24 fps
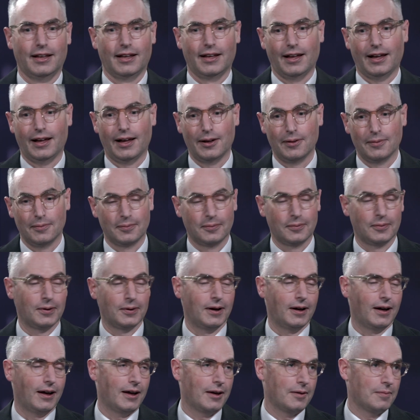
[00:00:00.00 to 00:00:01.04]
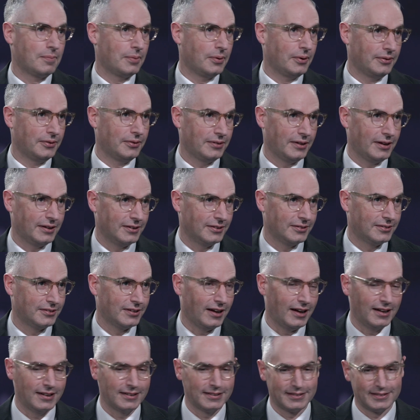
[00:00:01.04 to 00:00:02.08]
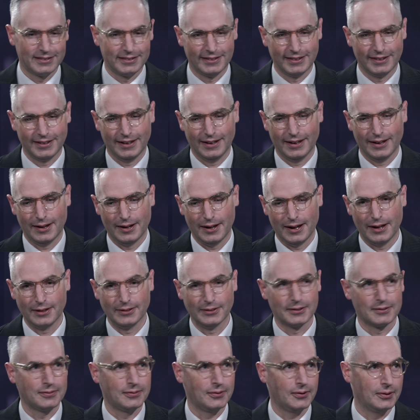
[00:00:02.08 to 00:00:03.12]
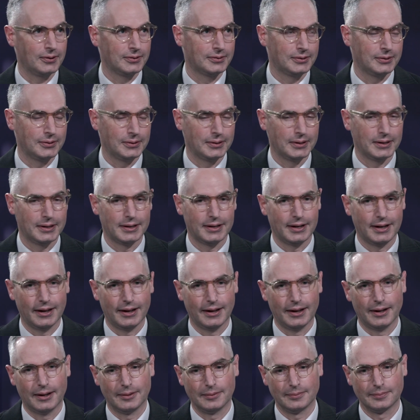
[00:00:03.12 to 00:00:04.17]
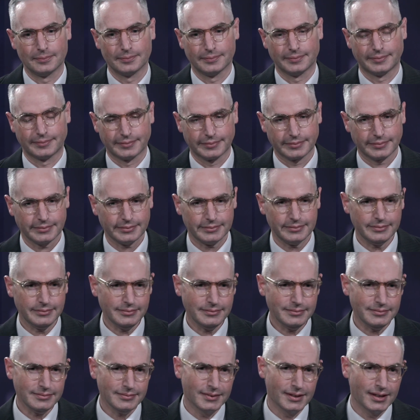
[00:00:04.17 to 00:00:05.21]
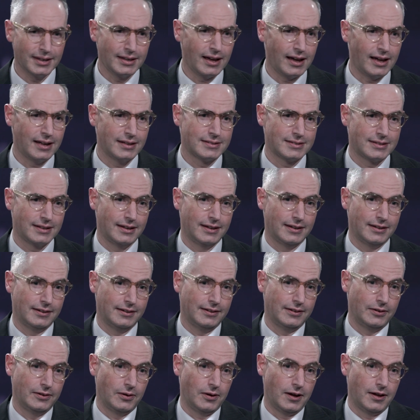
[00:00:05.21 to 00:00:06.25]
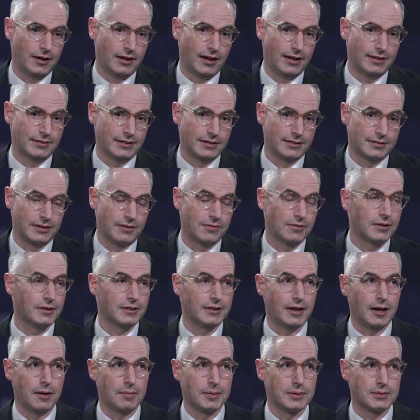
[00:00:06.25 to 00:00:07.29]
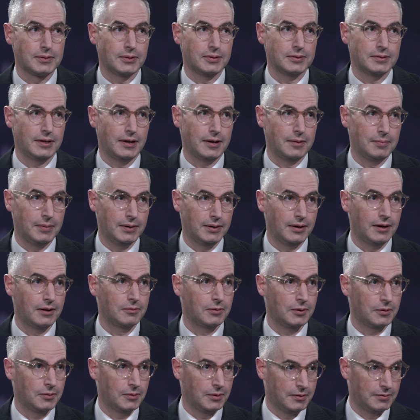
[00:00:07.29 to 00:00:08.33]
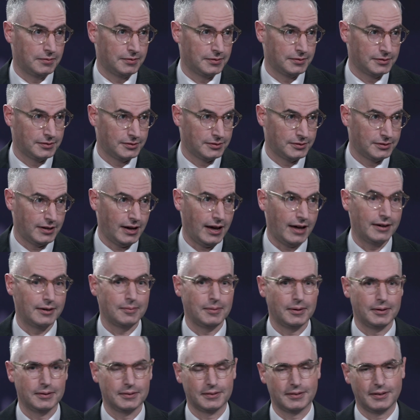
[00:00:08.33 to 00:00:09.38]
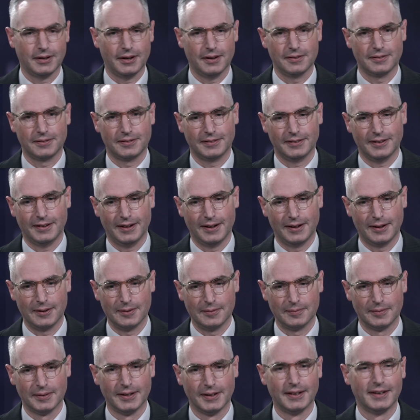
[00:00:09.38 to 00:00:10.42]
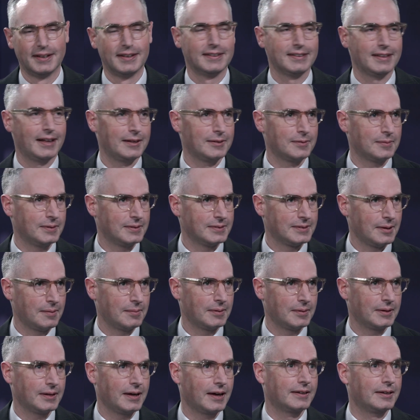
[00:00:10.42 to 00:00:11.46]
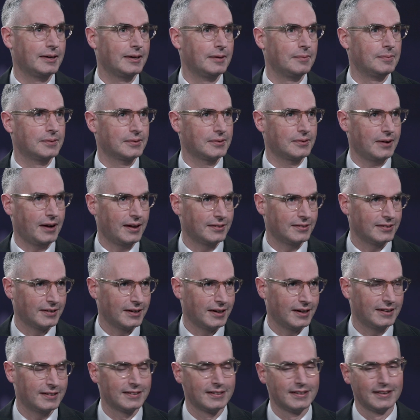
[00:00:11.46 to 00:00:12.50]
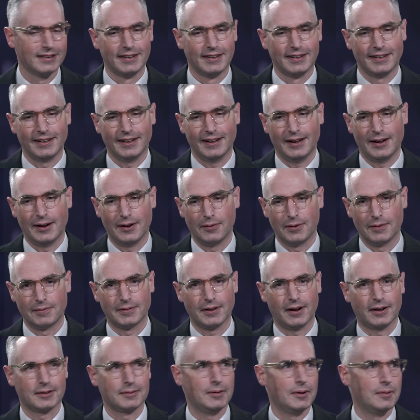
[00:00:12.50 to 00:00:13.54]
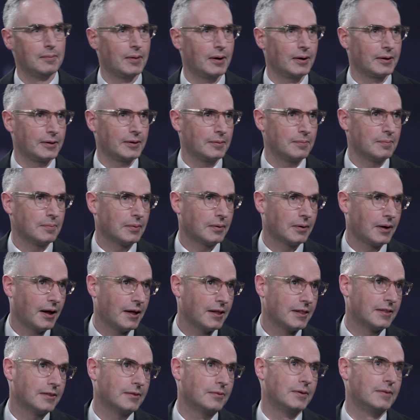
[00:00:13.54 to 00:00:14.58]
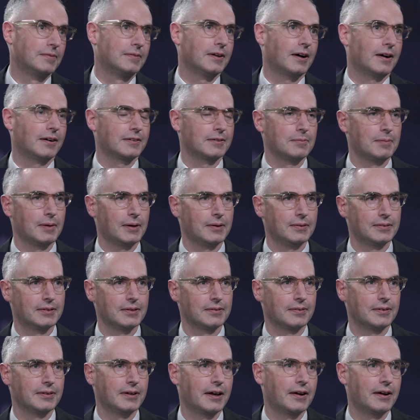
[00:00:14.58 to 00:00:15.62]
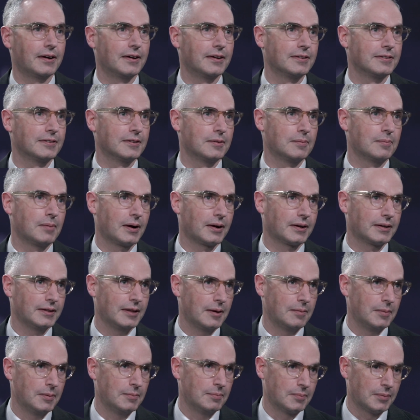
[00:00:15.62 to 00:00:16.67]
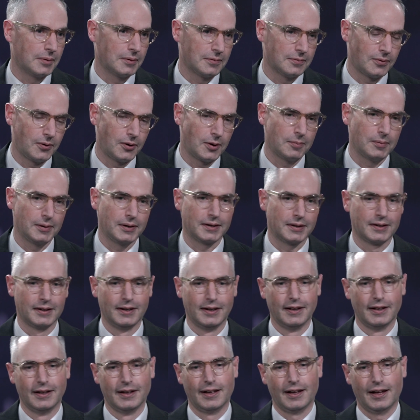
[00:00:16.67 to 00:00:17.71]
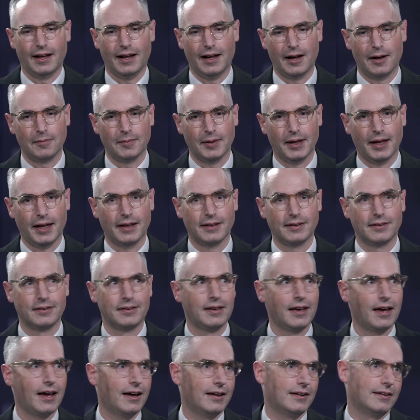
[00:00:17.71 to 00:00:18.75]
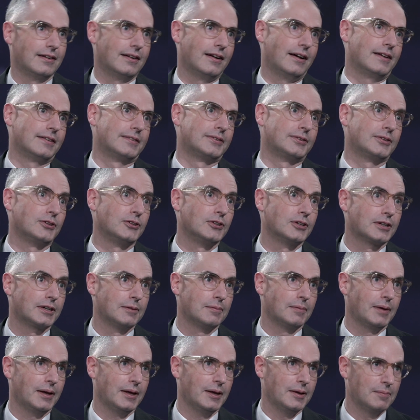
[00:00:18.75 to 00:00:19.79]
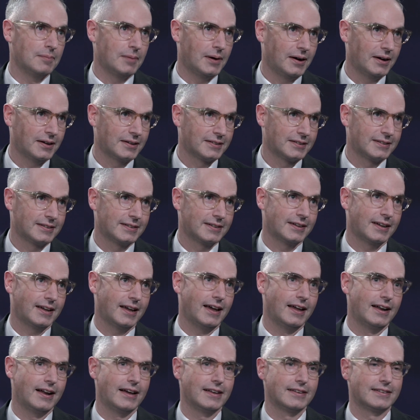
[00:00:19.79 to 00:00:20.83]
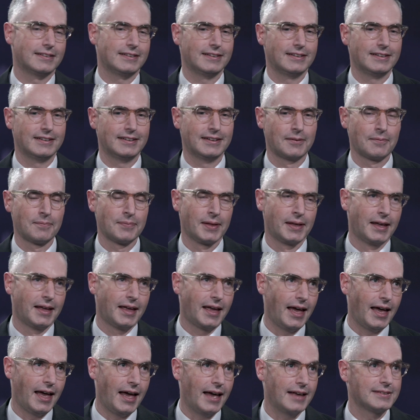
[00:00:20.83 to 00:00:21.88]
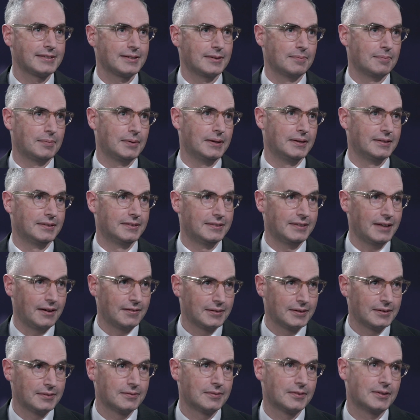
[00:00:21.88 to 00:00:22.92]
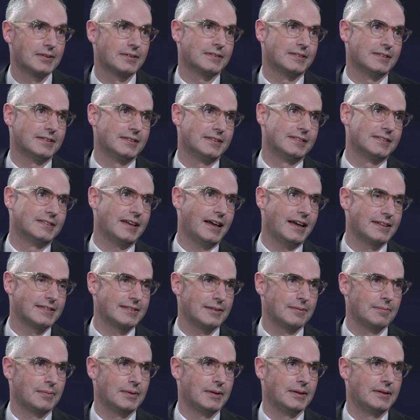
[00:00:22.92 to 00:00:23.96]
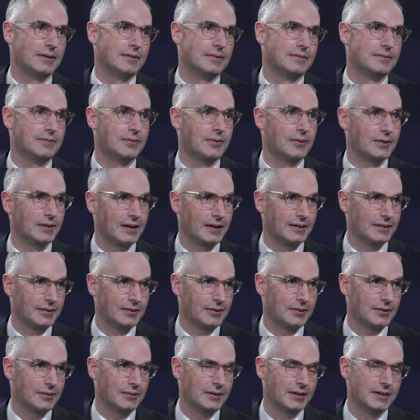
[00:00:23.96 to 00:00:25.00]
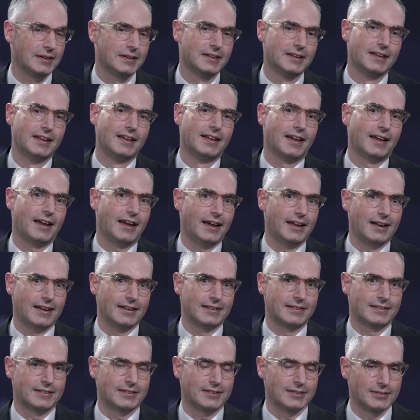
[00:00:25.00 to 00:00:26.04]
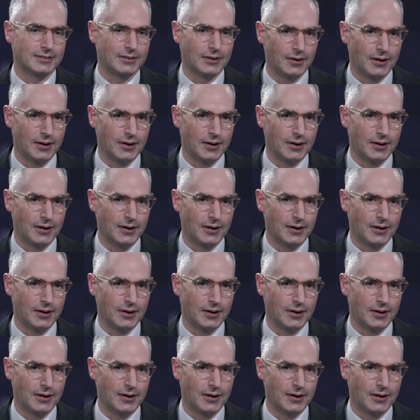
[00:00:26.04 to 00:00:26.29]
Um, well, I appreciate our chats. Uh, I look forward to it. Um, yeah, I'd say you know I'd say several of the episodes I've been on where we've chatted about stuff. Um, that's been something I keep scratching at. Uh, we've talked about market breadth. We've talked about different areas of the market that have been performing. Um, and yet, I still look in my inbox and I see S&P 7 versus S&P 493, and I still don't